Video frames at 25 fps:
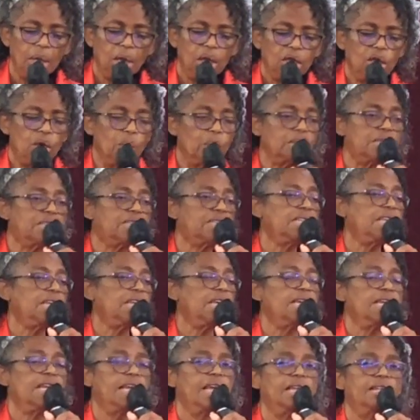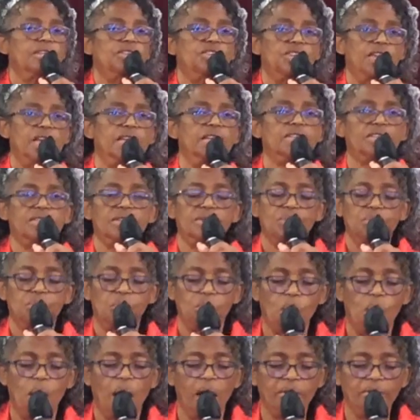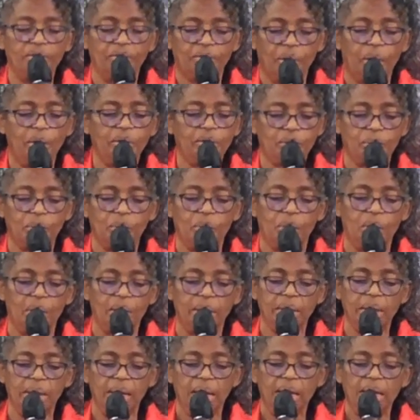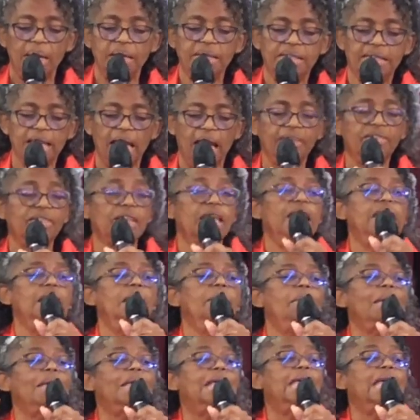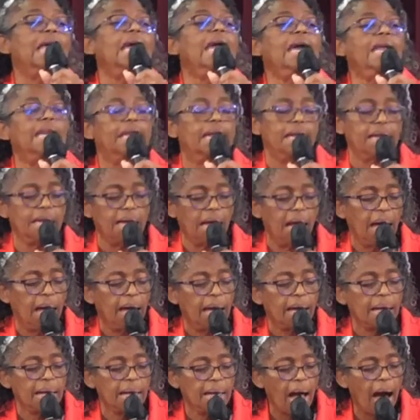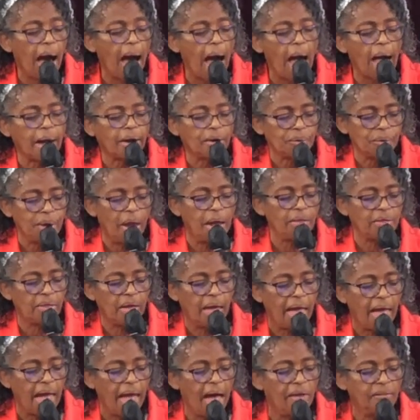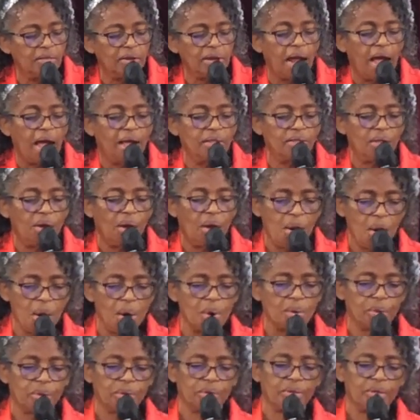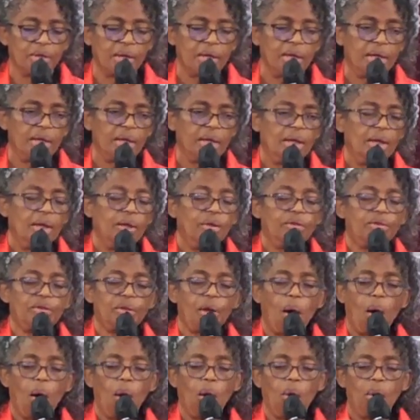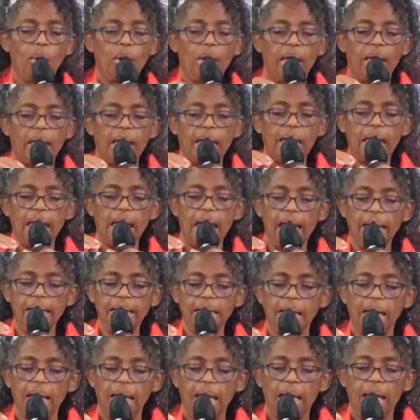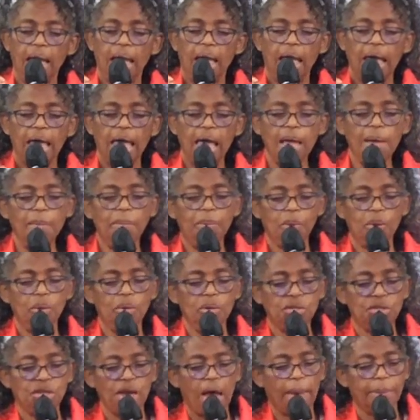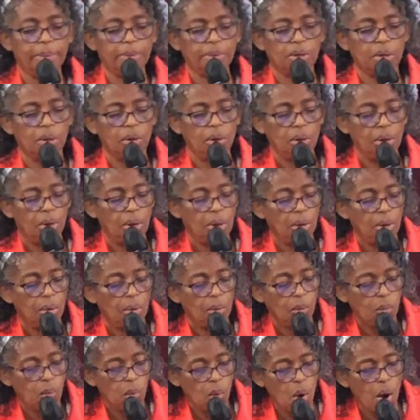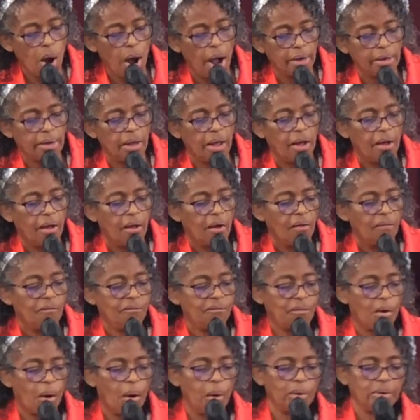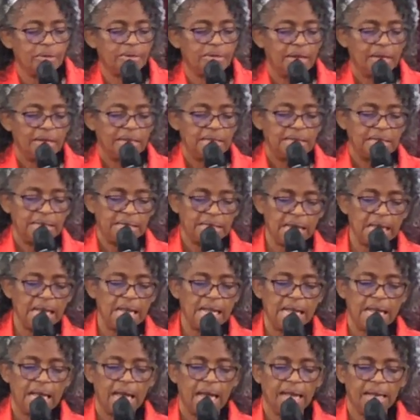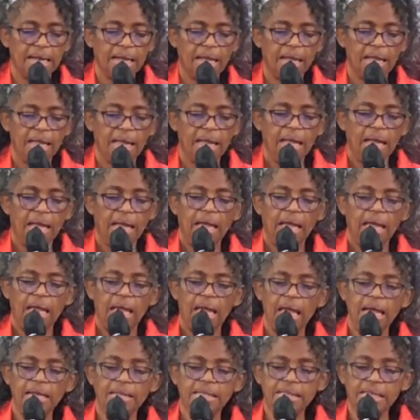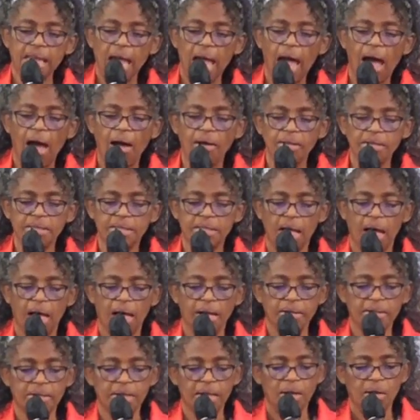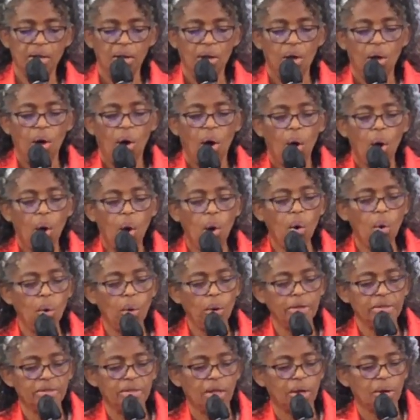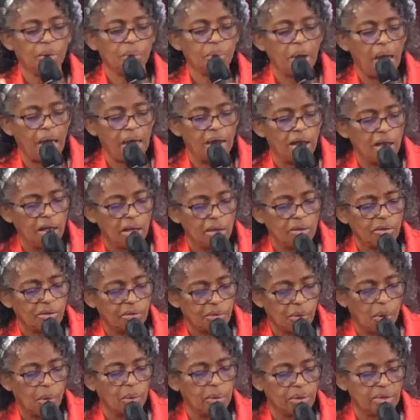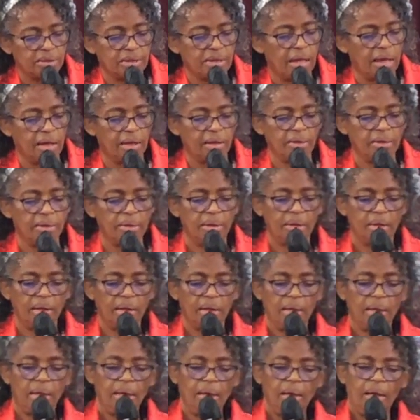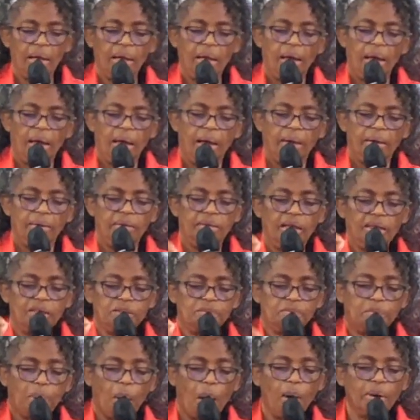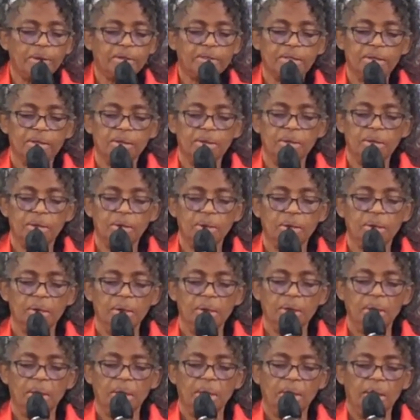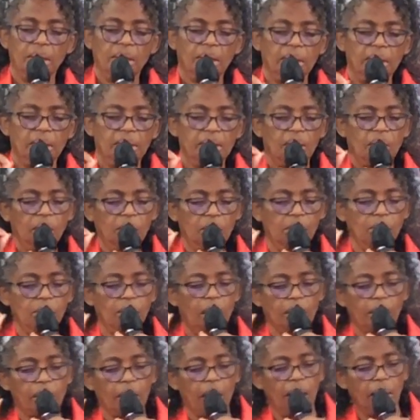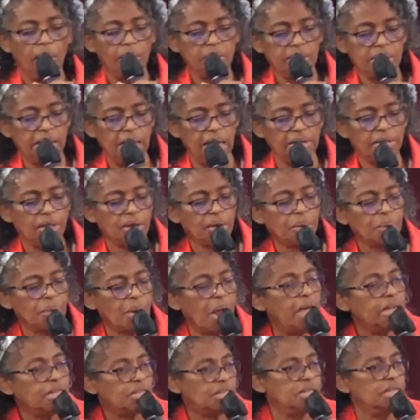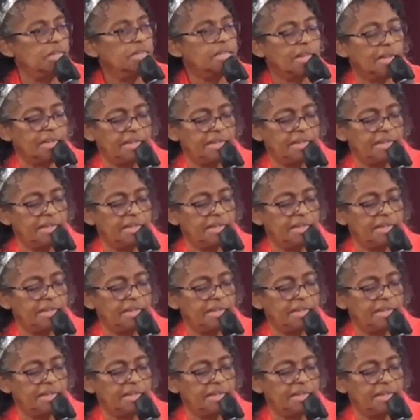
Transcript: you will see in Genesis 1, verse 1, it says, "In the beginning, God created the heaven and the earth." So in Hebrews chapter 1, verse 10, it tells us who is the created source there. This person who did the creation is